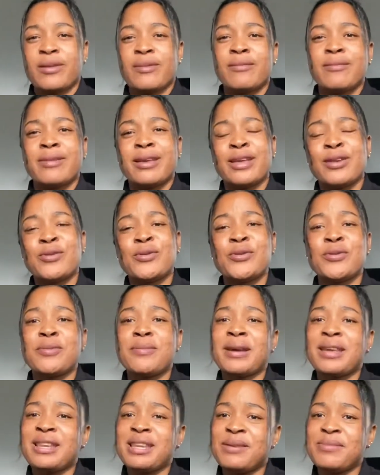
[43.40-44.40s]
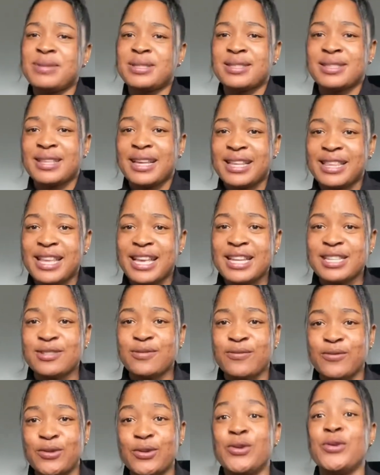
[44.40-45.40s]
Hello, my name is
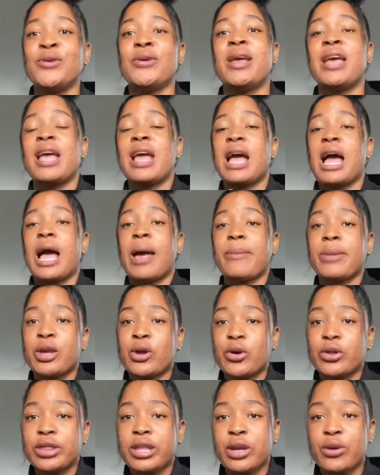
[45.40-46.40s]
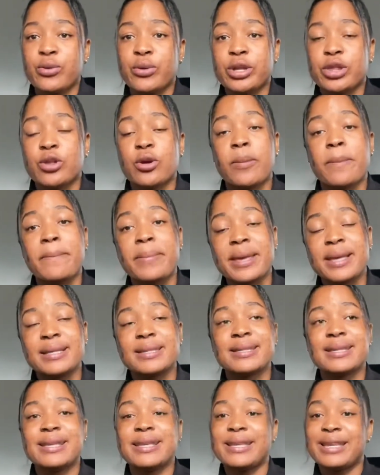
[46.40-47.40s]
Vlogmas. I'm a content creator
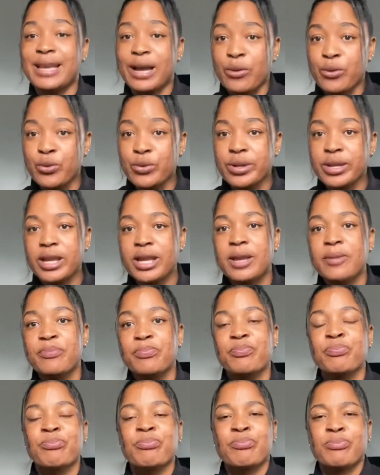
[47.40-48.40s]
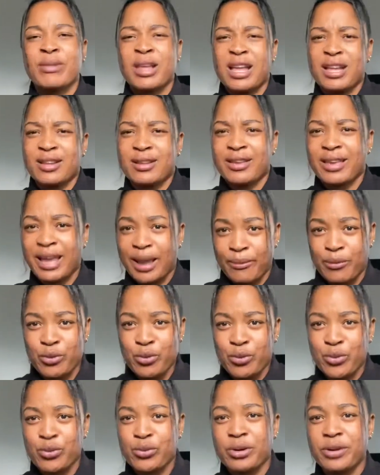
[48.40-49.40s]
based in Yaounde,
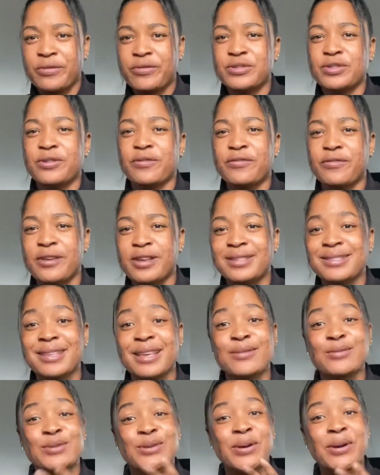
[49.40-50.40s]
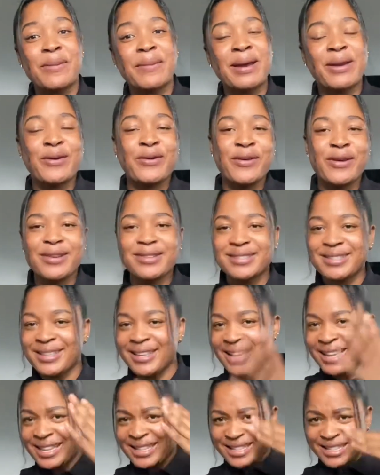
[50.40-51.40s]
Cameroon. If it's your first time to come across
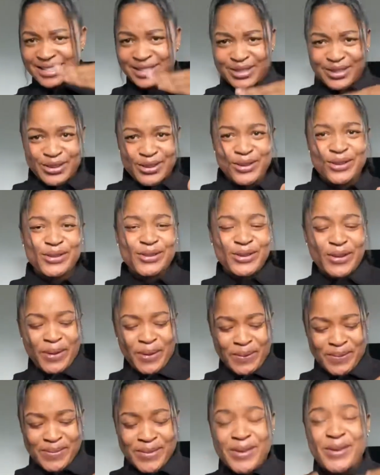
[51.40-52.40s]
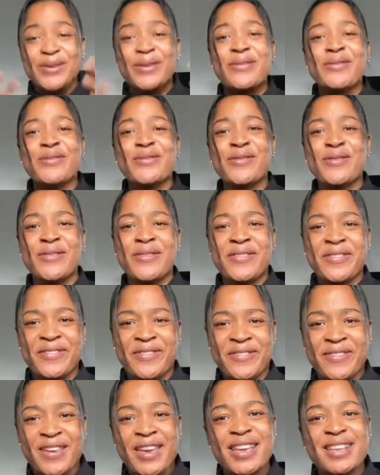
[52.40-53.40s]
this cute, beautiful
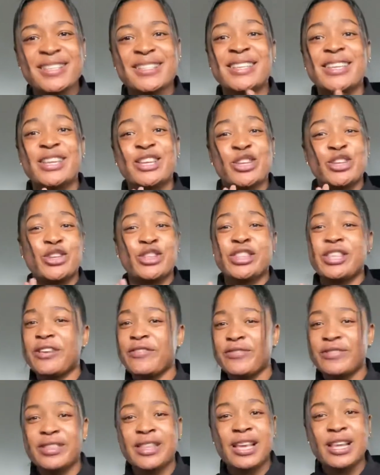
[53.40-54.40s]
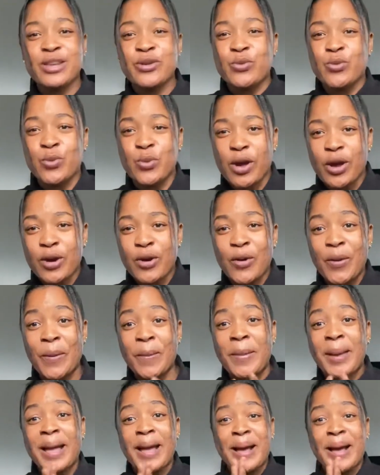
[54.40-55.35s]
face, you're definitely welcome.